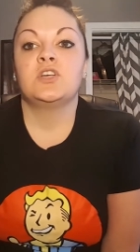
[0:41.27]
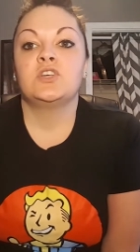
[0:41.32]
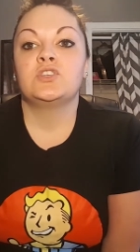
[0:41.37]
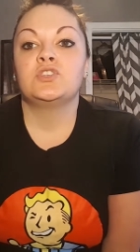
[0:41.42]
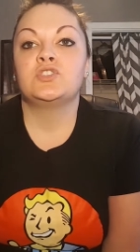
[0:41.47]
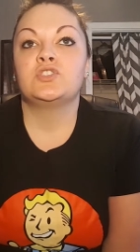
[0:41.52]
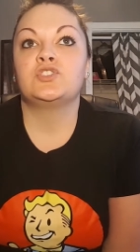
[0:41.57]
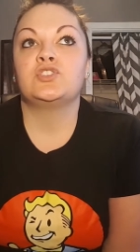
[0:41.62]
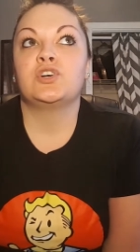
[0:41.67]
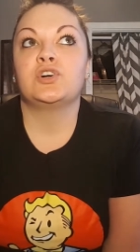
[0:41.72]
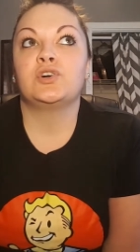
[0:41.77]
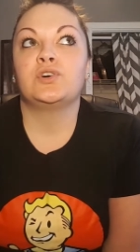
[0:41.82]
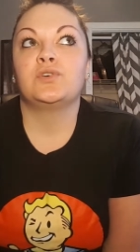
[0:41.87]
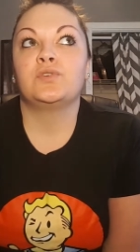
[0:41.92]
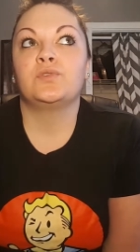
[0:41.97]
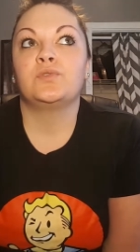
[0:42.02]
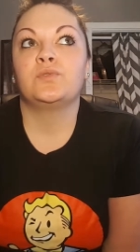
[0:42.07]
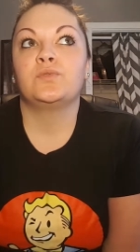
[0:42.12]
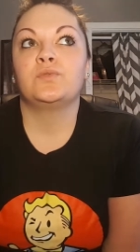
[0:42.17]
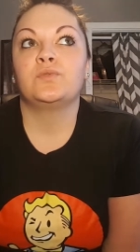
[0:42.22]

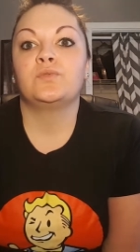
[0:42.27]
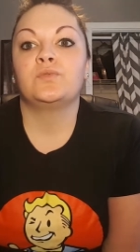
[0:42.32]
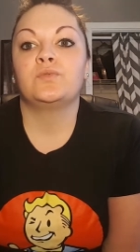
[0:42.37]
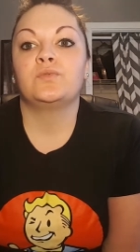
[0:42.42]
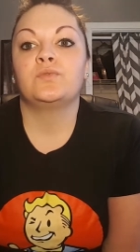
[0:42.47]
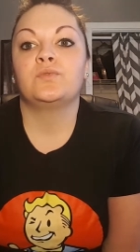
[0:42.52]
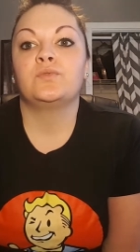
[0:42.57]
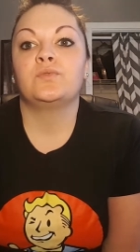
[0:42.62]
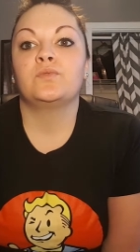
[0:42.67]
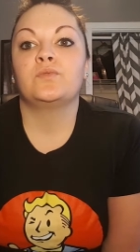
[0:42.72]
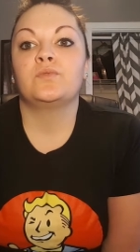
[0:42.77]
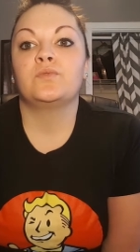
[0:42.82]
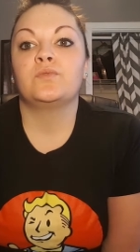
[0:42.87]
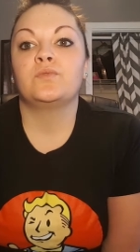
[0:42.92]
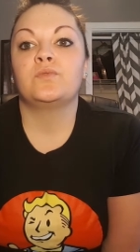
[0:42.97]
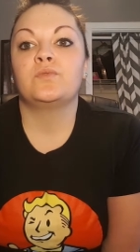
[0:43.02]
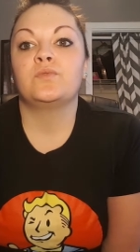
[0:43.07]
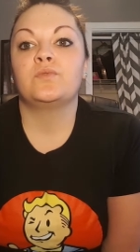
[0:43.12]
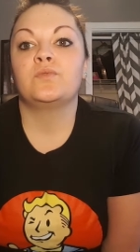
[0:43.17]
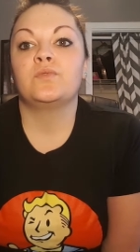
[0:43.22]
So
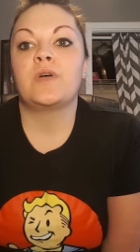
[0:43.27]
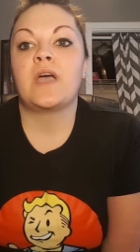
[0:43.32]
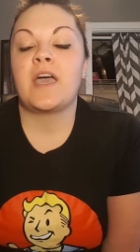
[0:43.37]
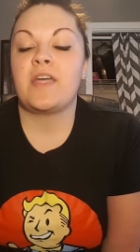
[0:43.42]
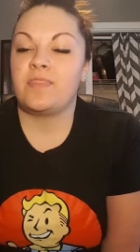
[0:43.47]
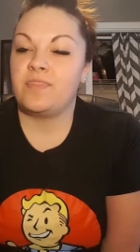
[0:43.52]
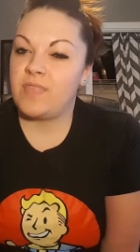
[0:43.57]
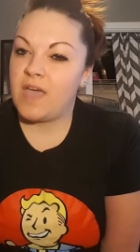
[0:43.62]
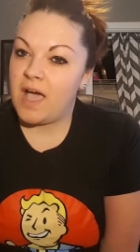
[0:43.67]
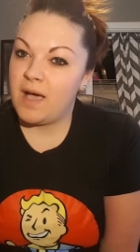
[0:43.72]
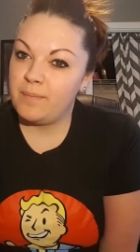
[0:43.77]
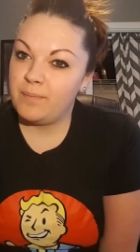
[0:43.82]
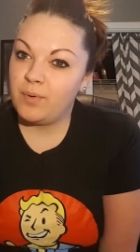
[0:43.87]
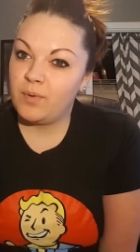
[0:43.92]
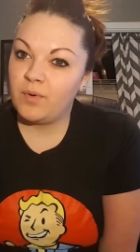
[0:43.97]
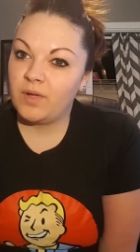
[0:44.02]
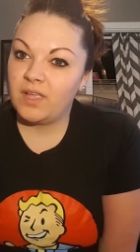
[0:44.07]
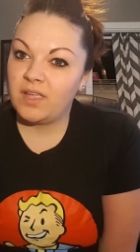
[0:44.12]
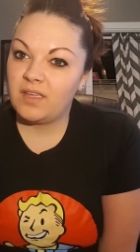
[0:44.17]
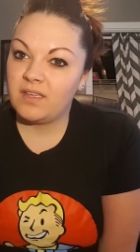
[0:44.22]
at that
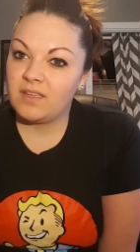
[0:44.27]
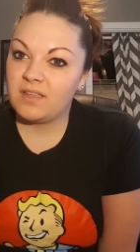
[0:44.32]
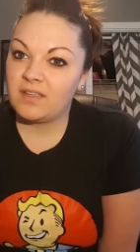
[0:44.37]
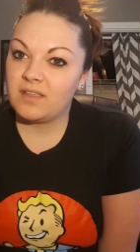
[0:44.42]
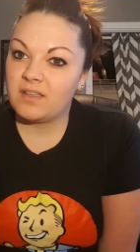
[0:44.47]
point,